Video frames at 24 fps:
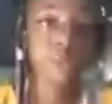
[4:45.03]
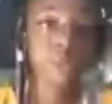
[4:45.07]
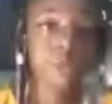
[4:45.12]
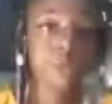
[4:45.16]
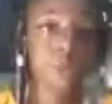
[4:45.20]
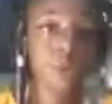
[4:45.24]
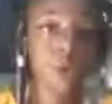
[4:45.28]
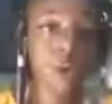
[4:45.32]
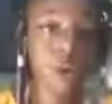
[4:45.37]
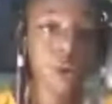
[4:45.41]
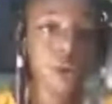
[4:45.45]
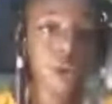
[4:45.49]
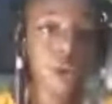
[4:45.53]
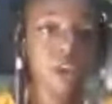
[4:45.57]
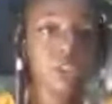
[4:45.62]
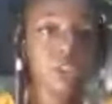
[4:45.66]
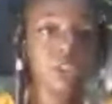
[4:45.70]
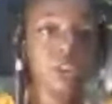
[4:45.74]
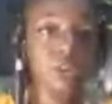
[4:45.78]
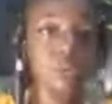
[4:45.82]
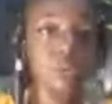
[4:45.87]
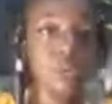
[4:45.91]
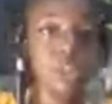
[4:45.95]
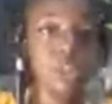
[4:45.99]
local farmers
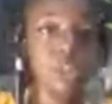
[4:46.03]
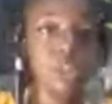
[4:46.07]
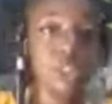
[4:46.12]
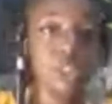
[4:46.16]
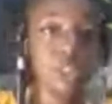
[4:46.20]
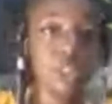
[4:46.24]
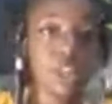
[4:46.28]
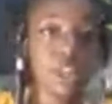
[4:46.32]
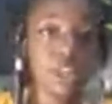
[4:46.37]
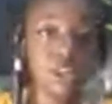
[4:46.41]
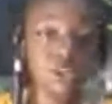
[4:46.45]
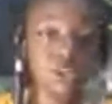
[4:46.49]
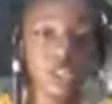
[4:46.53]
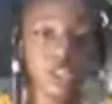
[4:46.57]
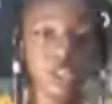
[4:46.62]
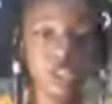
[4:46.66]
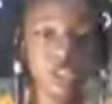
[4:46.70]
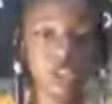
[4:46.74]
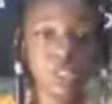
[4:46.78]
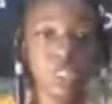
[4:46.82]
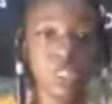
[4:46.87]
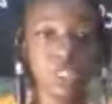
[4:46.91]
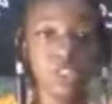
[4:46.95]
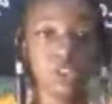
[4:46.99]
in those areas
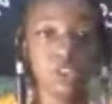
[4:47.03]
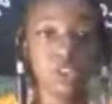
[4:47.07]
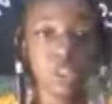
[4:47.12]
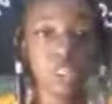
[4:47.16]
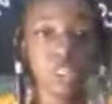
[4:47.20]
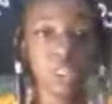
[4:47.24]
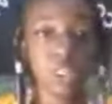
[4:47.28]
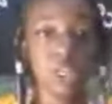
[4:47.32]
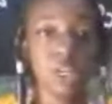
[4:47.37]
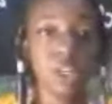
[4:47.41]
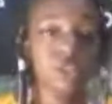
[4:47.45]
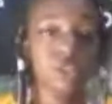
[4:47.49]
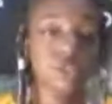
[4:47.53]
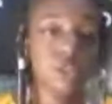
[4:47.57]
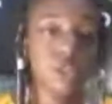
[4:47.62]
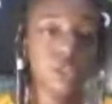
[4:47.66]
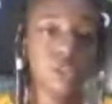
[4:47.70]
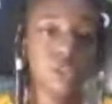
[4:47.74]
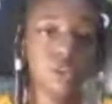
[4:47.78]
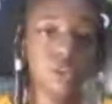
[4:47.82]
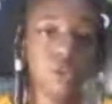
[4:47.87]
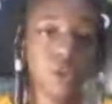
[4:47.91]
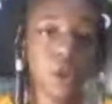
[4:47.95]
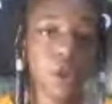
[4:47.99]
get resources
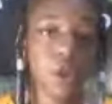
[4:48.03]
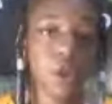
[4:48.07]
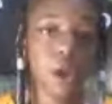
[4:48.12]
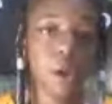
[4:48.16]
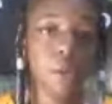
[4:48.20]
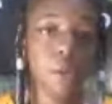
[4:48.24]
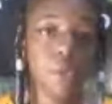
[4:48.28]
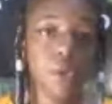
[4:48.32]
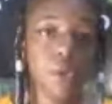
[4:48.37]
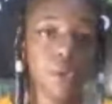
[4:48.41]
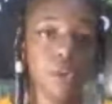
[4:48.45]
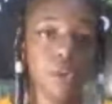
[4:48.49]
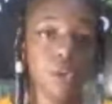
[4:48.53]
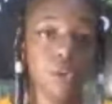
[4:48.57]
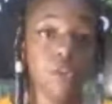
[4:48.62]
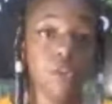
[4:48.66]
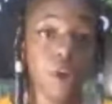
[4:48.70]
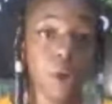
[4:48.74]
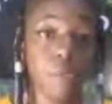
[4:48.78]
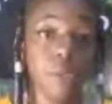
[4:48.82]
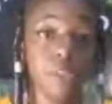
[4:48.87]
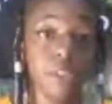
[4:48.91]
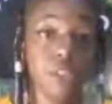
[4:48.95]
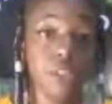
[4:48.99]
and
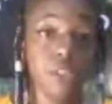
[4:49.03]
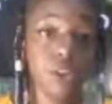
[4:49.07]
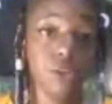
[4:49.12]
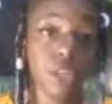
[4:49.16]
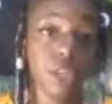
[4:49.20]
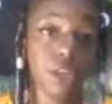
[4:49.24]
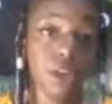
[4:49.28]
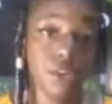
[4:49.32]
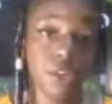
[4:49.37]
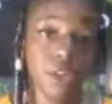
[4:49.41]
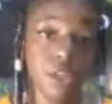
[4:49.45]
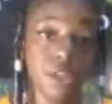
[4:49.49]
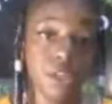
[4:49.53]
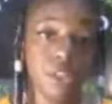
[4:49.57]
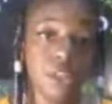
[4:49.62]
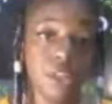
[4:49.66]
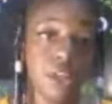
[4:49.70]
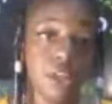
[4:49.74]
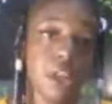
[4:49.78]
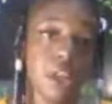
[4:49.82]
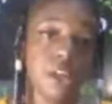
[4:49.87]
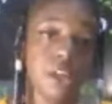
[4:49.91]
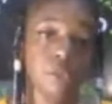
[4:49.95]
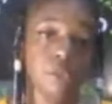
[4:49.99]
better
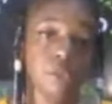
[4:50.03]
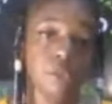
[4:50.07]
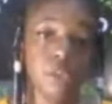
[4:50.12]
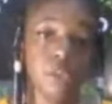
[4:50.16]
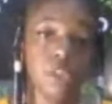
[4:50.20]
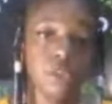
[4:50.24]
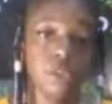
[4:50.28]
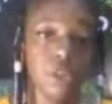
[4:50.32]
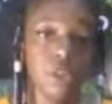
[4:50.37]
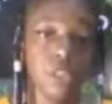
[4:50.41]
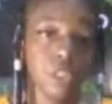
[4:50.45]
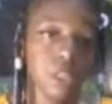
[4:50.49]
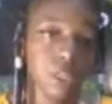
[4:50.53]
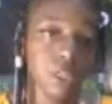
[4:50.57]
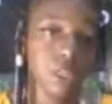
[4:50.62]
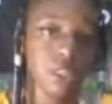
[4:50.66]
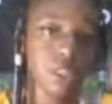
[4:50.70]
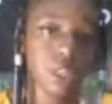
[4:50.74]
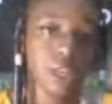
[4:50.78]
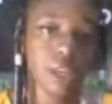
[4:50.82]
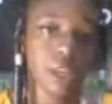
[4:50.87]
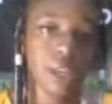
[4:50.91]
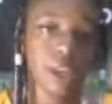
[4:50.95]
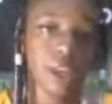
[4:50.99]
opportunities to
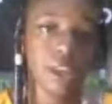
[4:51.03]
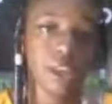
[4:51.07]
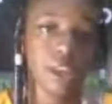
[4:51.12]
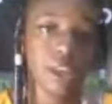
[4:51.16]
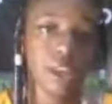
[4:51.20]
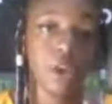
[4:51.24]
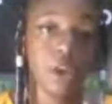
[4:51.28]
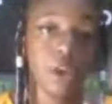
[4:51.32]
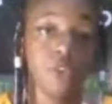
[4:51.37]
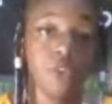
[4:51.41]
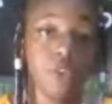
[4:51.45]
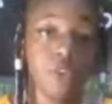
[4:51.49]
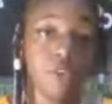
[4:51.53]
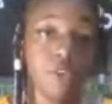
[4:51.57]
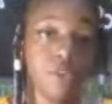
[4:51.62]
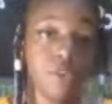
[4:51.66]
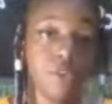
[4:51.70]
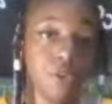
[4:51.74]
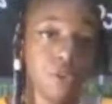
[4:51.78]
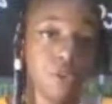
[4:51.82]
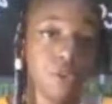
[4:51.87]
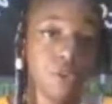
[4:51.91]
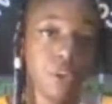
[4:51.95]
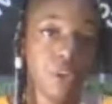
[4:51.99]
grow healthier food,
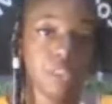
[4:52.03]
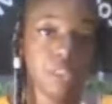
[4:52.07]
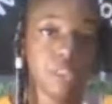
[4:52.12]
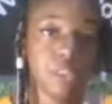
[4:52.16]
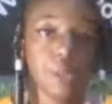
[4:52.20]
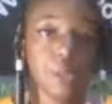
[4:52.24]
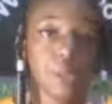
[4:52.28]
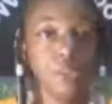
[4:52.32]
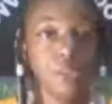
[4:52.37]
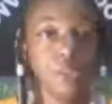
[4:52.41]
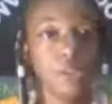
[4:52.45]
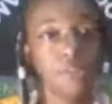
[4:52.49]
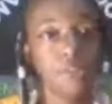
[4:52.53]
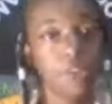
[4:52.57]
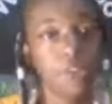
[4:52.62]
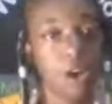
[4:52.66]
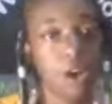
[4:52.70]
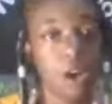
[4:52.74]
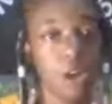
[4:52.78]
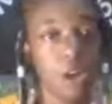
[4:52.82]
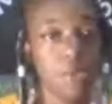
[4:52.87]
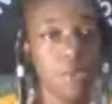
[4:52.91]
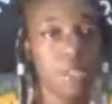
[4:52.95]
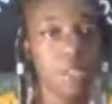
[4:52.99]
expand their farms,
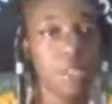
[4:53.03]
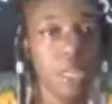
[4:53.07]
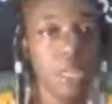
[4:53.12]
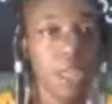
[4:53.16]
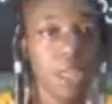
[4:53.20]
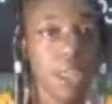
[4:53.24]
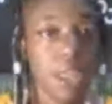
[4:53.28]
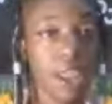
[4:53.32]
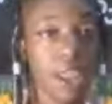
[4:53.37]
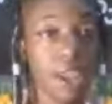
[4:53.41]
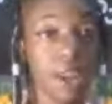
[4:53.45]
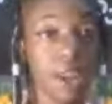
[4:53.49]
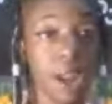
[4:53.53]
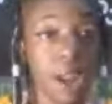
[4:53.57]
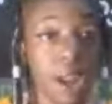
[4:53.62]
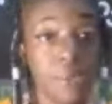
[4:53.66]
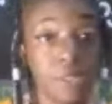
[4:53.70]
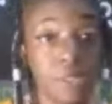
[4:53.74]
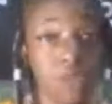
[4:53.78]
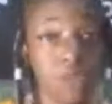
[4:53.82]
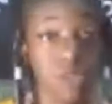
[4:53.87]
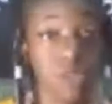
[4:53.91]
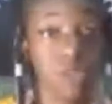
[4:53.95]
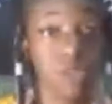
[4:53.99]
and opportunities
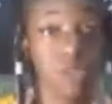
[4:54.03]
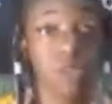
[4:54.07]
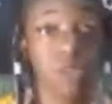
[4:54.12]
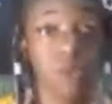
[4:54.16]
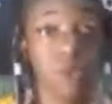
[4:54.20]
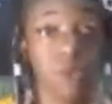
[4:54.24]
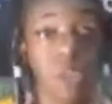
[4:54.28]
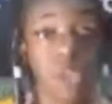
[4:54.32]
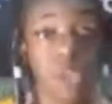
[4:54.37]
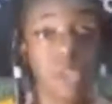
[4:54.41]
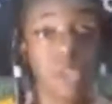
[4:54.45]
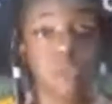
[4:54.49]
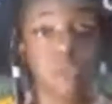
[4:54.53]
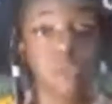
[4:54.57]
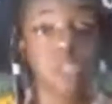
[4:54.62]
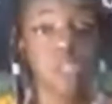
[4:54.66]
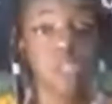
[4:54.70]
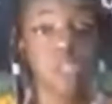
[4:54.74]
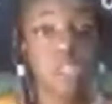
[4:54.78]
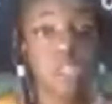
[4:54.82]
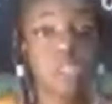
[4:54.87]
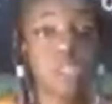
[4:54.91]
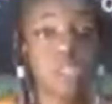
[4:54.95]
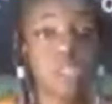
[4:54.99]
for
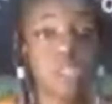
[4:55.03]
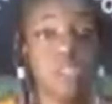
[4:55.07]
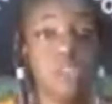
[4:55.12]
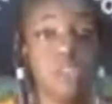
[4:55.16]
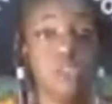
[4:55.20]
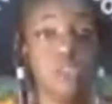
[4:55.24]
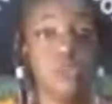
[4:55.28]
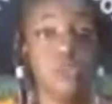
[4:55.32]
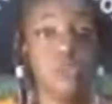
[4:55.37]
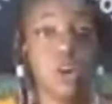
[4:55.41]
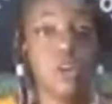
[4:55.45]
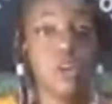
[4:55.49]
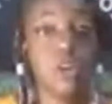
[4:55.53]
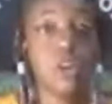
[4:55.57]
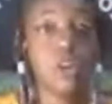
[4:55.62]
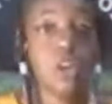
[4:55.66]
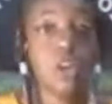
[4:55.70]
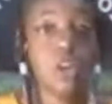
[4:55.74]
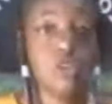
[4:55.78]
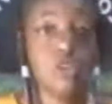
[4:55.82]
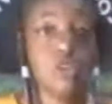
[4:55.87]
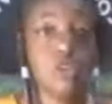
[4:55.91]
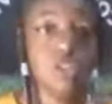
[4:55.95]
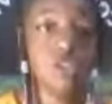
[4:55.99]
exportation to other
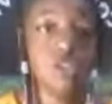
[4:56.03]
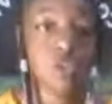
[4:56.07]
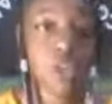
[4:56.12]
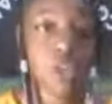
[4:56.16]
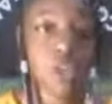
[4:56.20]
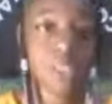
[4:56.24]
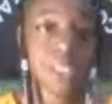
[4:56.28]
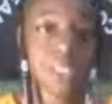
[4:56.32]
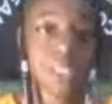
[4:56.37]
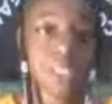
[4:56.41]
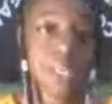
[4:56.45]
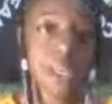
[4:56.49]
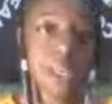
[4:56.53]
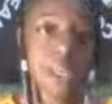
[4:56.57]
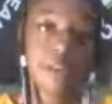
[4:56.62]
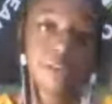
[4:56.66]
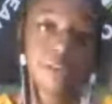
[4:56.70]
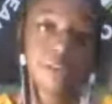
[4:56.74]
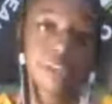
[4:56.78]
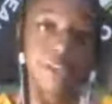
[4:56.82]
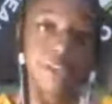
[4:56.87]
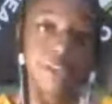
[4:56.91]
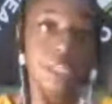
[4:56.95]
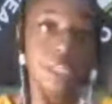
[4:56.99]
countries utilizing the
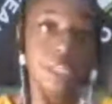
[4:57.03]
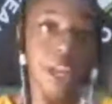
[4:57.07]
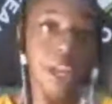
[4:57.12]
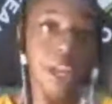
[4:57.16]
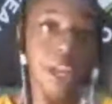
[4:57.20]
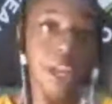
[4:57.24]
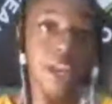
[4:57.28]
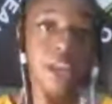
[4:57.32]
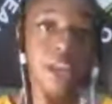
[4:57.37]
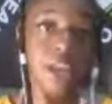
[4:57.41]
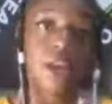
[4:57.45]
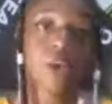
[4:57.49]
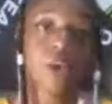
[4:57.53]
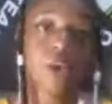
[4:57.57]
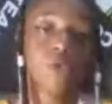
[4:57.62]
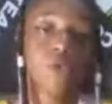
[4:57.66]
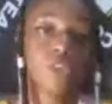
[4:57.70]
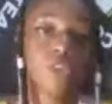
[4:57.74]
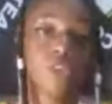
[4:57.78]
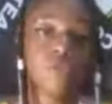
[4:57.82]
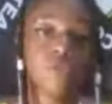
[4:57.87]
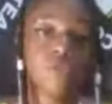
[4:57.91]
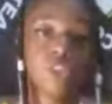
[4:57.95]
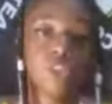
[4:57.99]
AFCFTA,
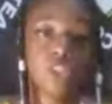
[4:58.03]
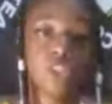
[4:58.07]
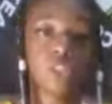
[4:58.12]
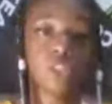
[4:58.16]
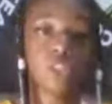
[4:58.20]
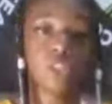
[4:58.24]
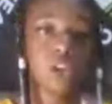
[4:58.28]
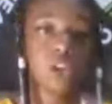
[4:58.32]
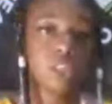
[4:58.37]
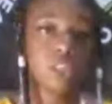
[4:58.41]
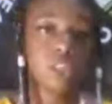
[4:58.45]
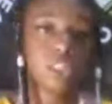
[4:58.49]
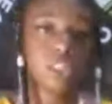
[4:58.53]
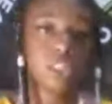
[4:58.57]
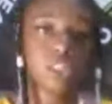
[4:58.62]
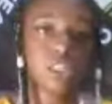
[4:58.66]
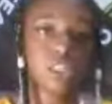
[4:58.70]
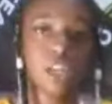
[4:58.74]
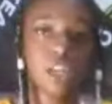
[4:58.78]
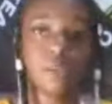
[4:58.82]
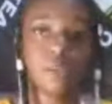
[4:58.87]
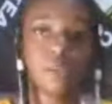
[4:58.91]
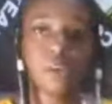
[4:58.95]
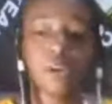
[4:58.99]
which was just launched
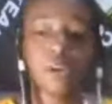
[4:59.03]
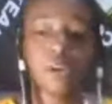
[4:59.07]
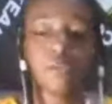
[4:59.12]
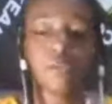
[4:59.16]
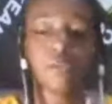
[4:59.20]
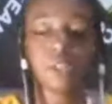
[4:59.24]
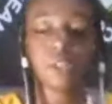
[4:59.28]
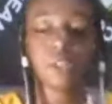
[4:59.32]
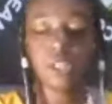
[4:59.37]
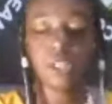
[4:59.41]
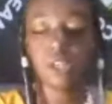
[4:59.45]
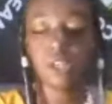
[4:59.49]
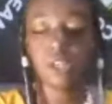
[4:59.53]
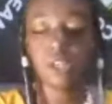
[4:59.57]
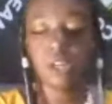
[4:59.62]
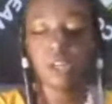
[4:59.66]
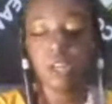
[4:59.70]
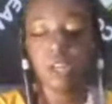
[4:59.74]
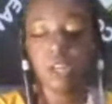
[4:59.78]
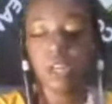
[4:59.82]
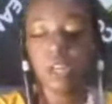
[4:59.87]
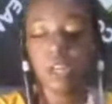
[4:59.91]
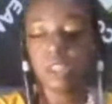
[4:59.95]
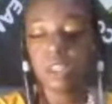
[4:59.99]
in January of this
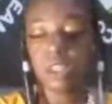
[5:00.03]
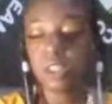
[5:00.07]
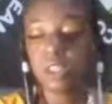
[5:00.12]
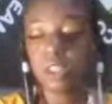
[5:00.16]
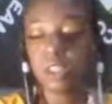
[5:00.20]
year.